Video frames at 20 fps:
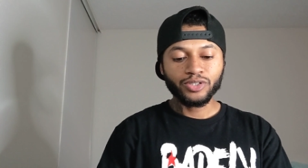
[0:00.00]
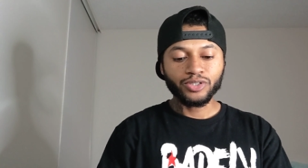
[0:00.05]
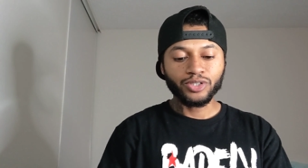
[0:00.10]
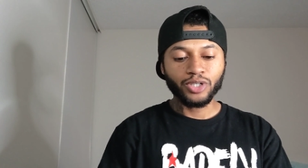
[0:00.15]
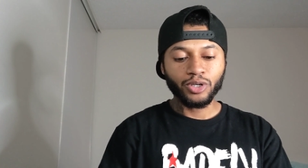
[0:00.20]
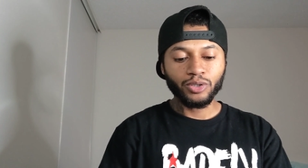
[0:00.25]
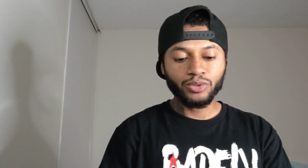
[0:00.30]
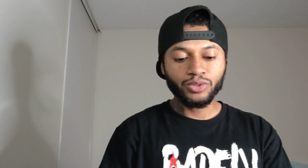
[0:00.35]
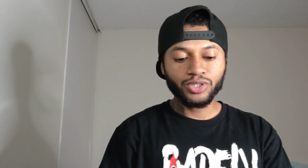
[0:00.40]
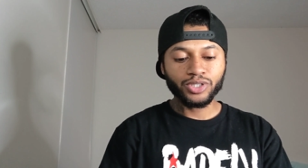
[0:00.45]

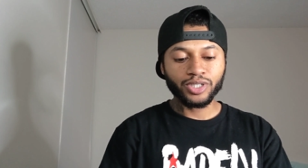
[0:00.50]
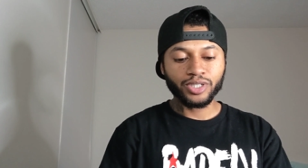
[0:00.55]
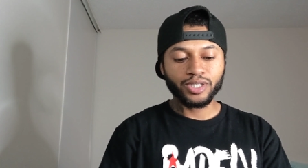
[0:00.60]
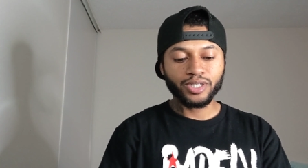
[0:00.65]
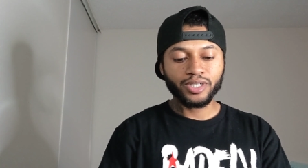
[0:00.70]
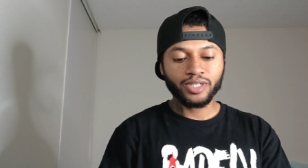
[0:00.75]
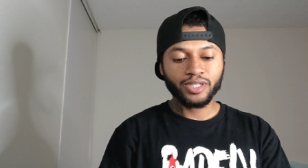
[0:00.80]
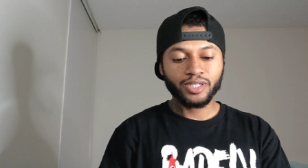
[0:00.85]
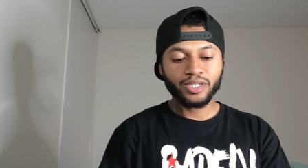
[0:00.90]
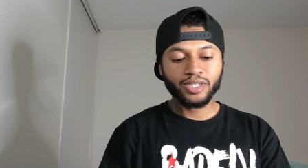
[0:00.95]

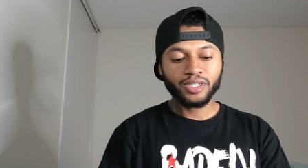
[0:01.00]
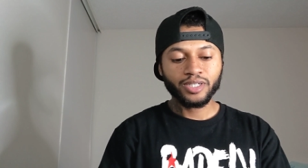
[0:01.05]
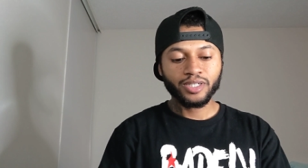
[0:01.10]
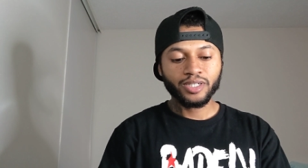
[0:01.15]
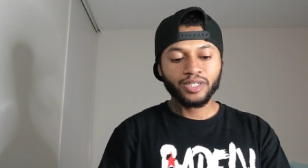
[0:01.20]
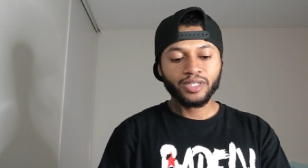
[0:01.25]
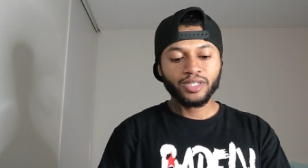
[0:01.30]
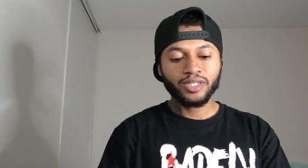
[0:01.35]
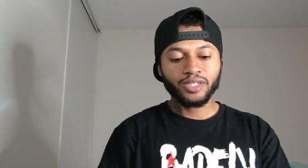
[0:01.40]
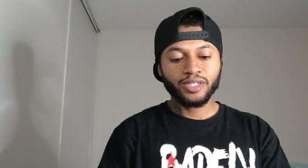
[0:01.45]
Doja
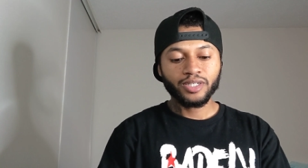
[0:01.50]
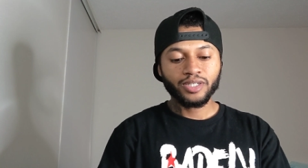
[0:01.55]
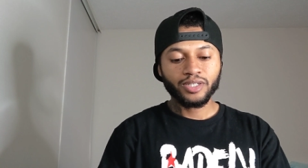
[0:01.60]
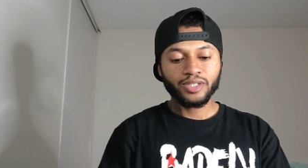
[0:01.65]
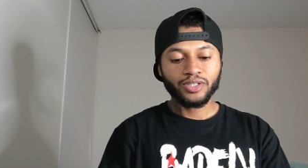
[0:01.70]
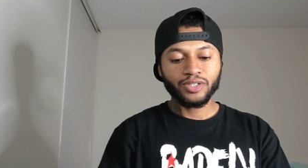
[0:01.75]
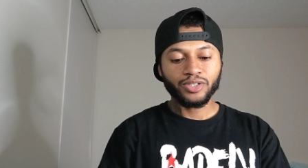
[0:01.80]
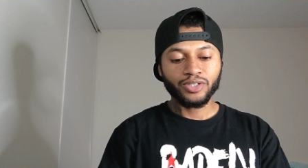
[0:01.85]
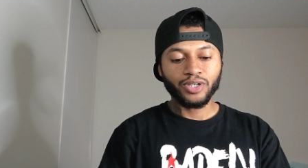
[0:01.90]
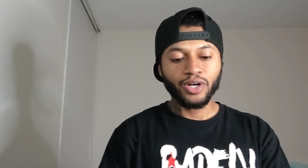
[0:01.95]

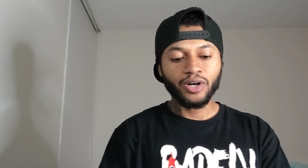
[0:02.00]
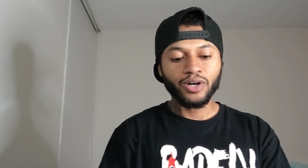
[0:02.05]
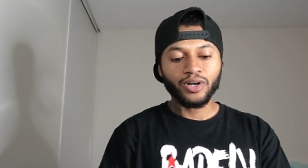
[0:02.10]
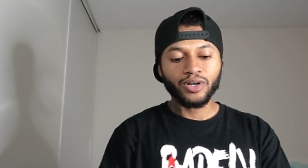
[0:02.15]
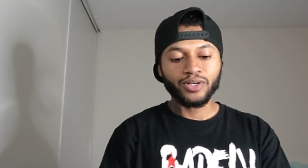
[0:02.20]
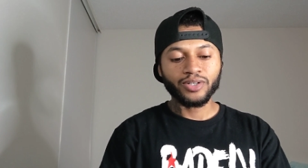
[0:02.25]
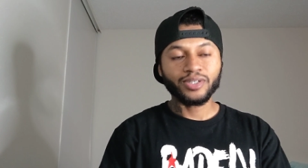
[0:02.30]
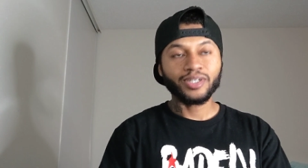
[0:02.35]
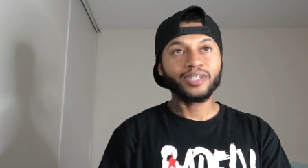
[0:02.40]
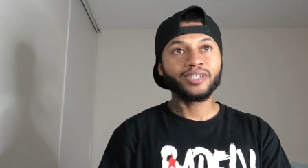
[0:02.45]

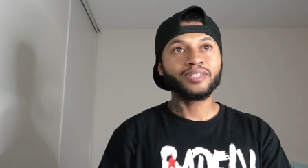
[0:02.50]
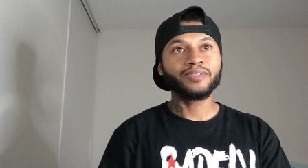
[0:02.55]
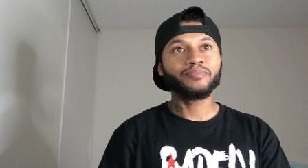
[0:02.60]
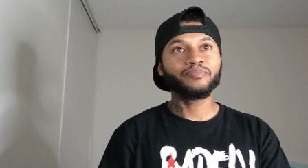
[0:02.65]
dog.